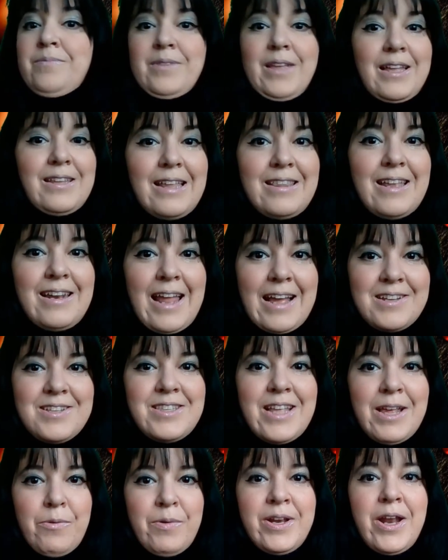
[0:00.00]
And then the
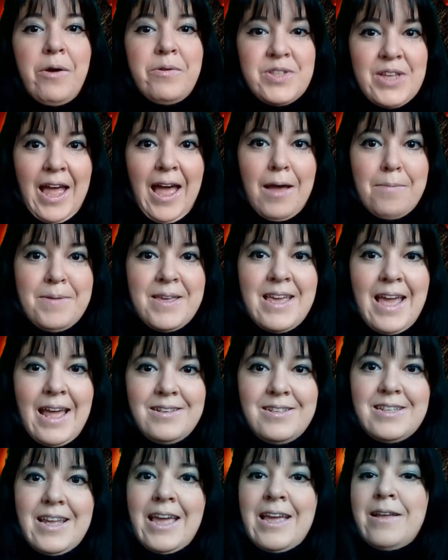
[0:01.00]
next thing we know is a happy
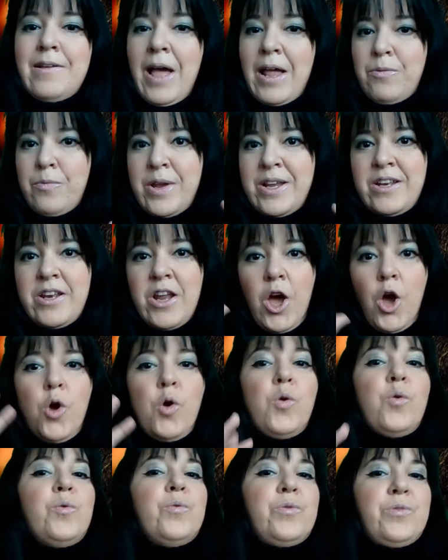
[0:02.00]
ending, and we
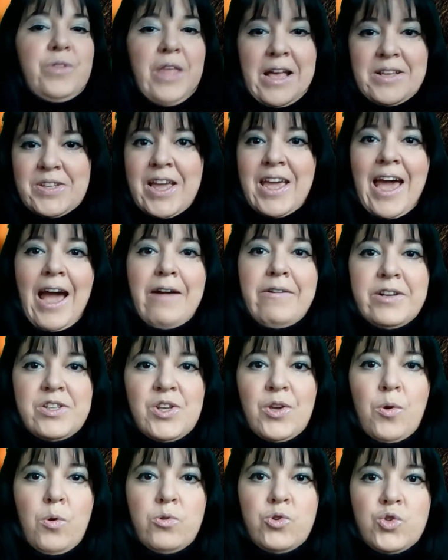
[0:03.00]
know there's a
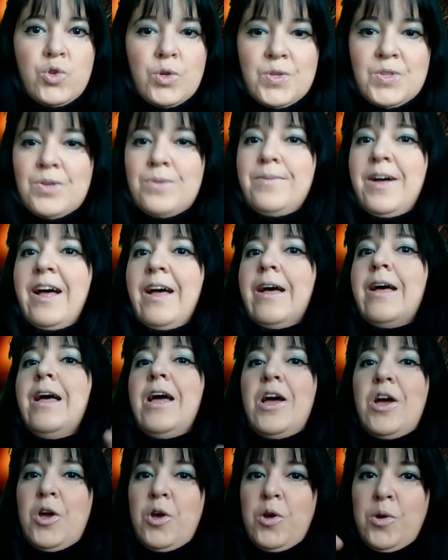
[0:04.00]
character called Drosselmeyer
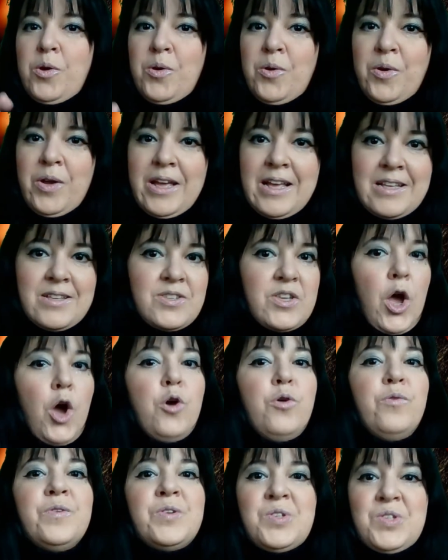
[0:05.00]
who is
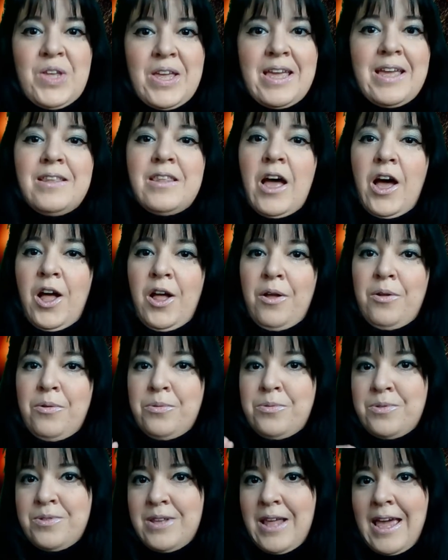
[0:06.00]
overseeing the
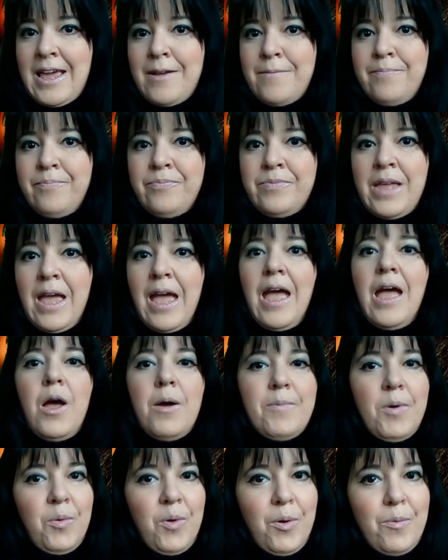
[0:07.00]
whole thing.
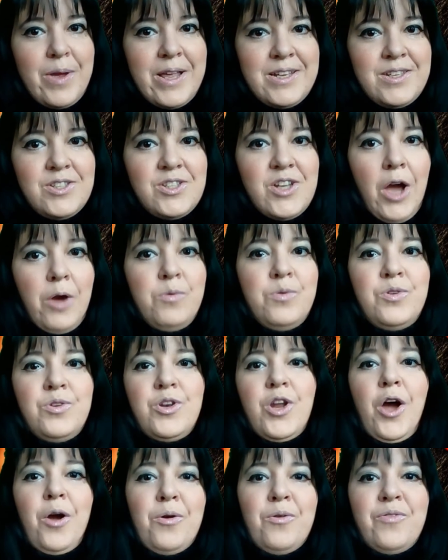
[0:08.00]
But what we don't
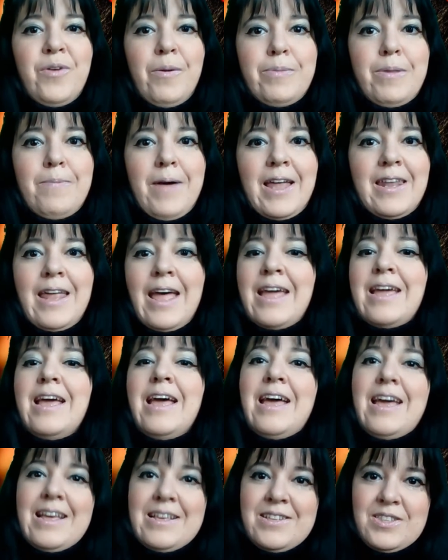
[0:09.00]
know from the ballet
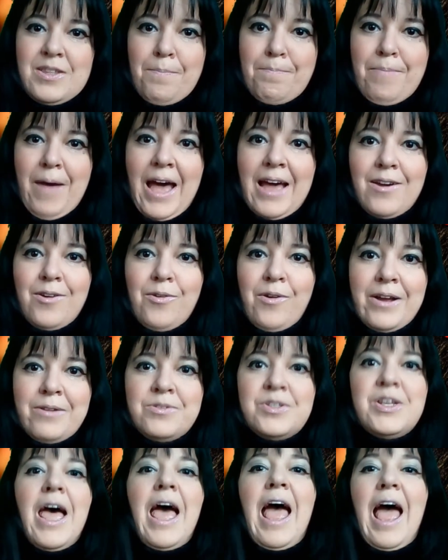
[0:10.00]
is the
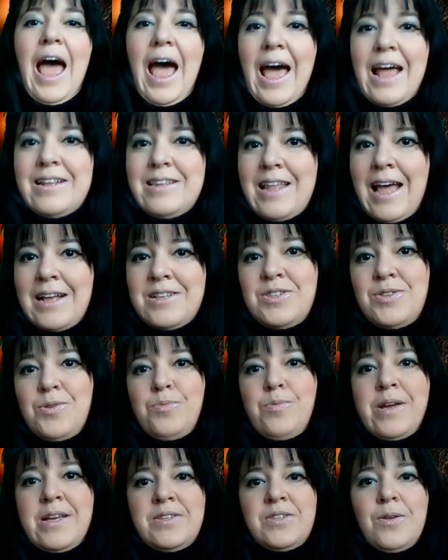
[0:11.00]
background, and that's the
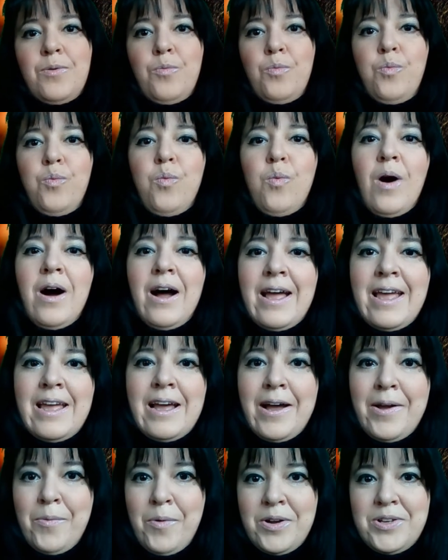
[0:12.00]
reason
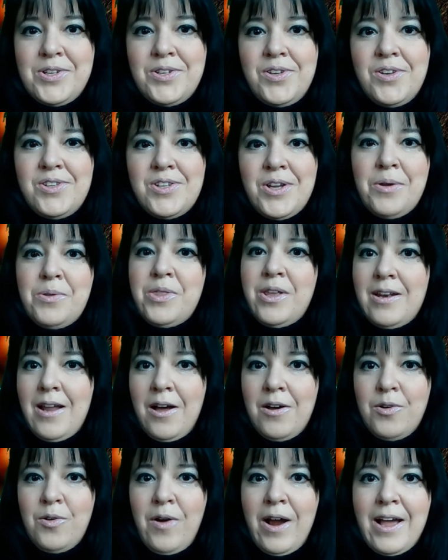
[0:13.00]
why I wanted to do the
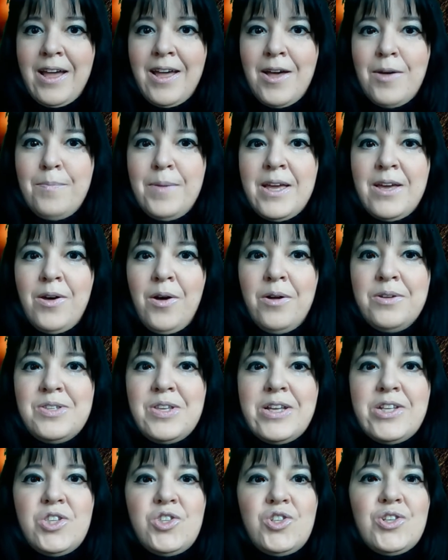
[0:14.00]
Nutcracker, because
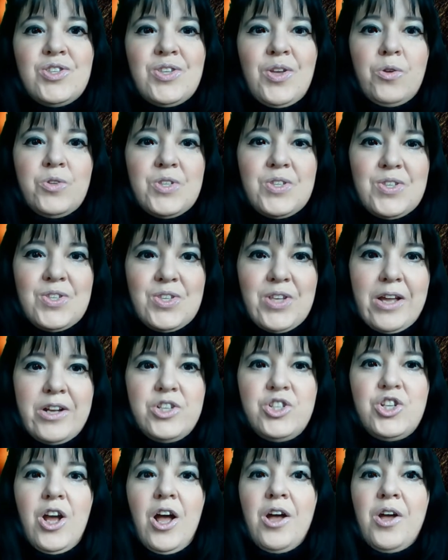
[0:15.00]
it's just got
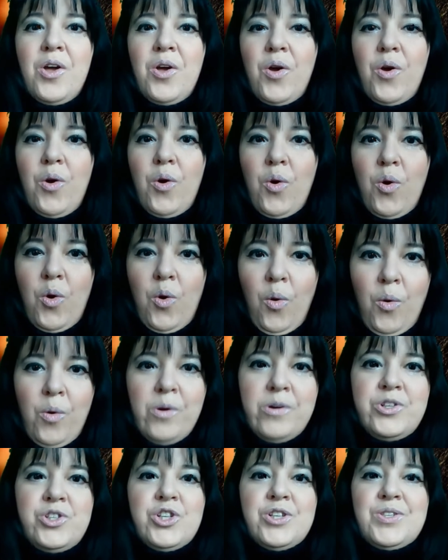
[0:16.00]
such a
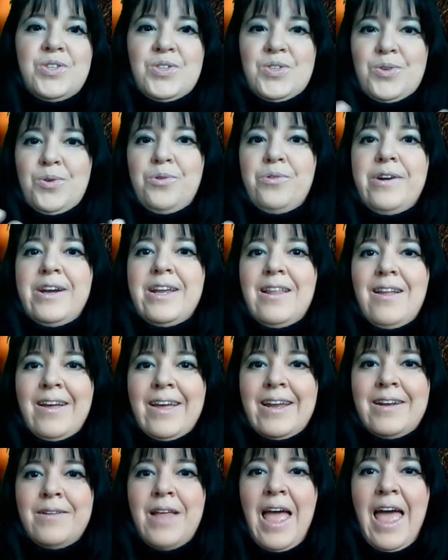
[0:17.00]
gorgeous
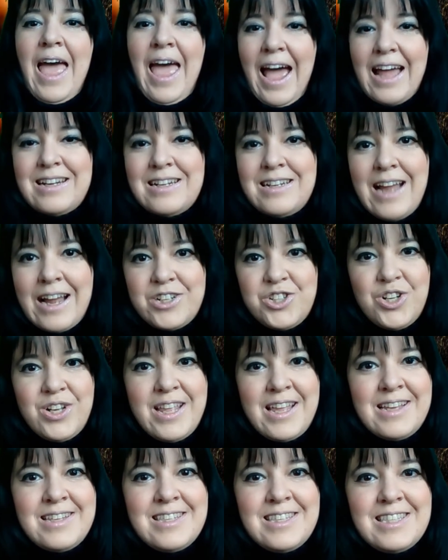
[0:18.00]
storyline, and it
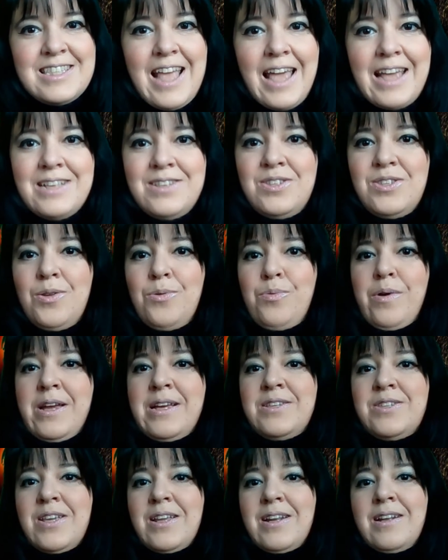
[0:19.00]
actually says the
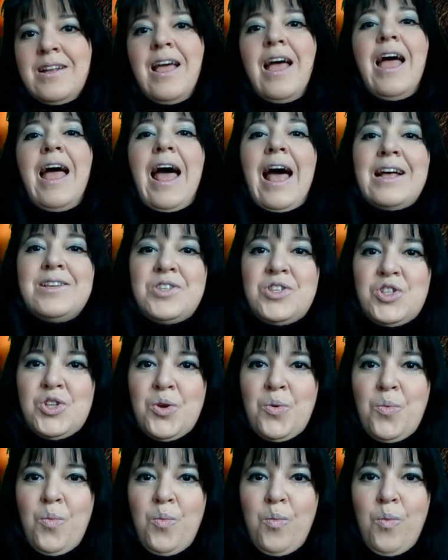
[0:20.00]
reason as
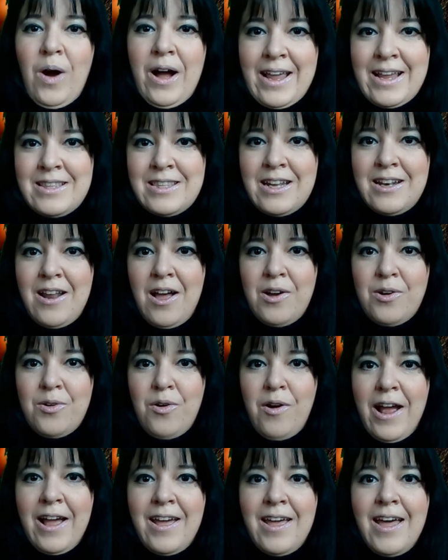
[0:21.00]
to why the
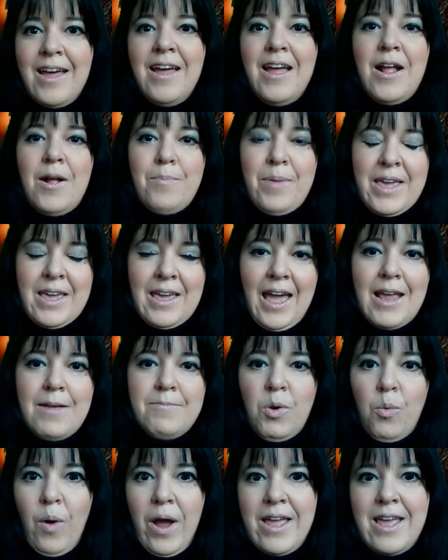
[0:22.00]
Nutcracker
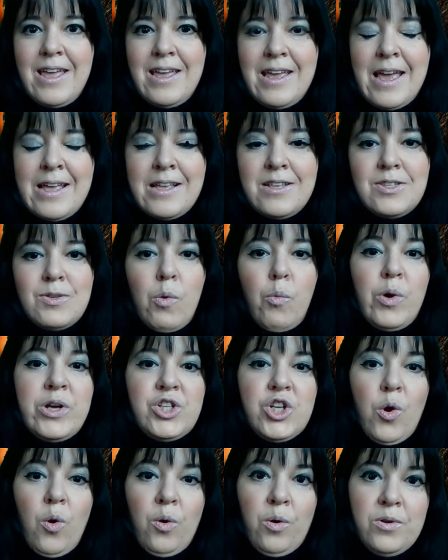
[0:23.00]
became the way he is,
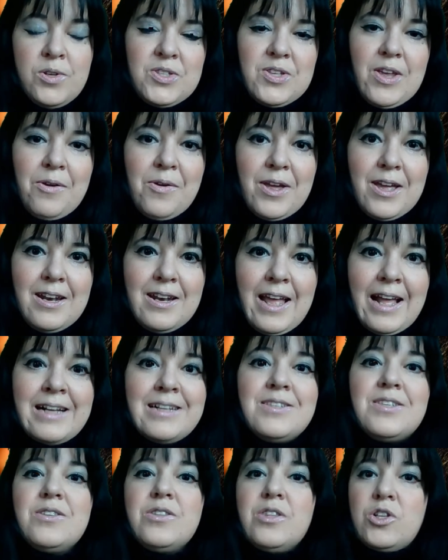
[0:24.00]
which also
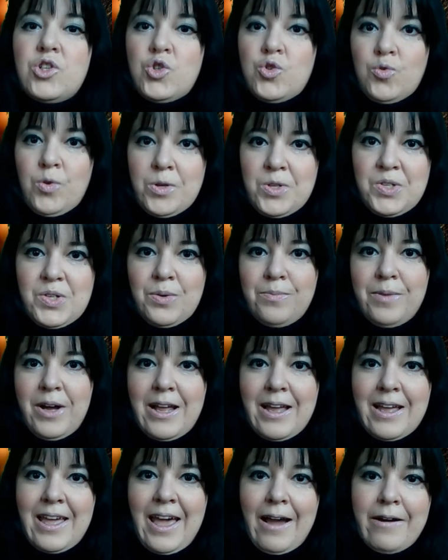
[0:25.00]
connects the
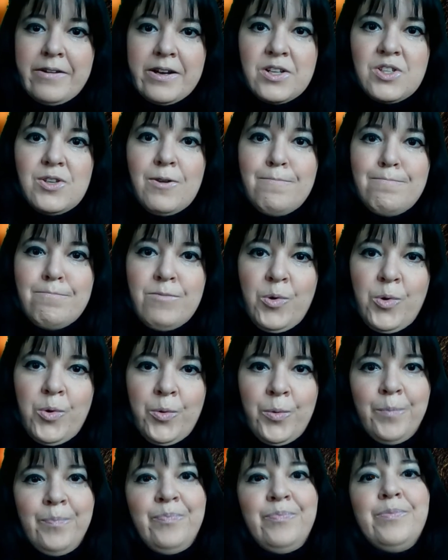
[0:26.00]
Drosselmeyer character
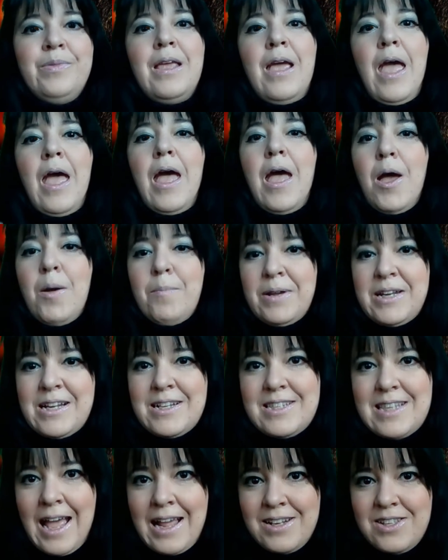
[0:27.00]
more. But
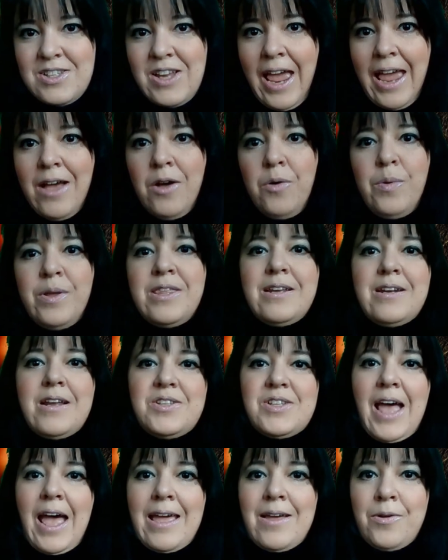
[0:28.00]
it's that tale within a
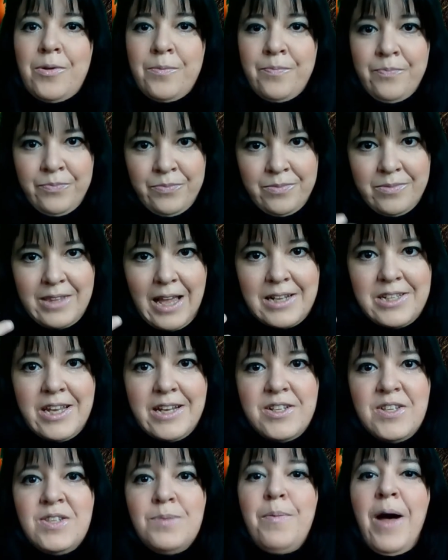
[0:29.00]
tale that
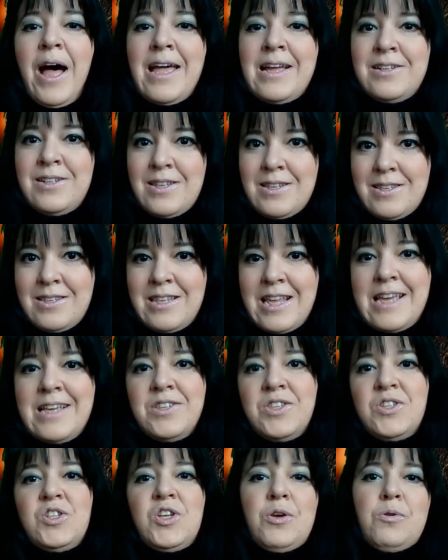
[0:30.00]
inspired
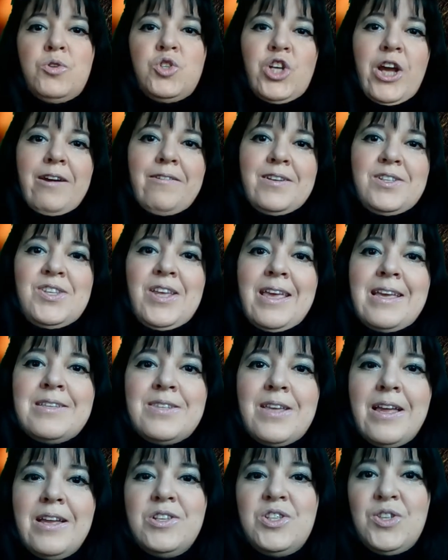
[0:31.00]
these two
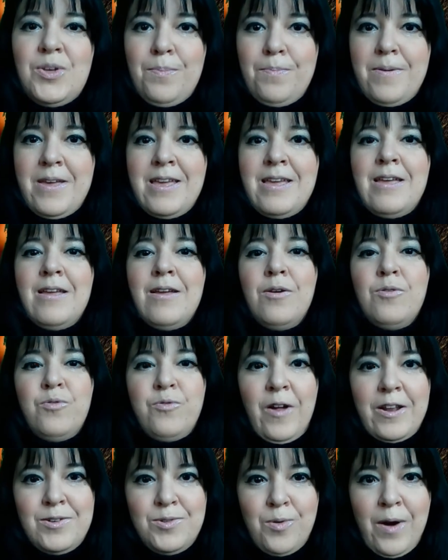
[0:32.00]
charities to be
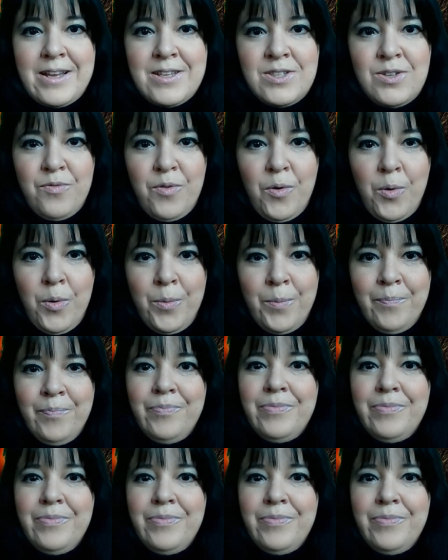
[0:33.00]
fundraised for.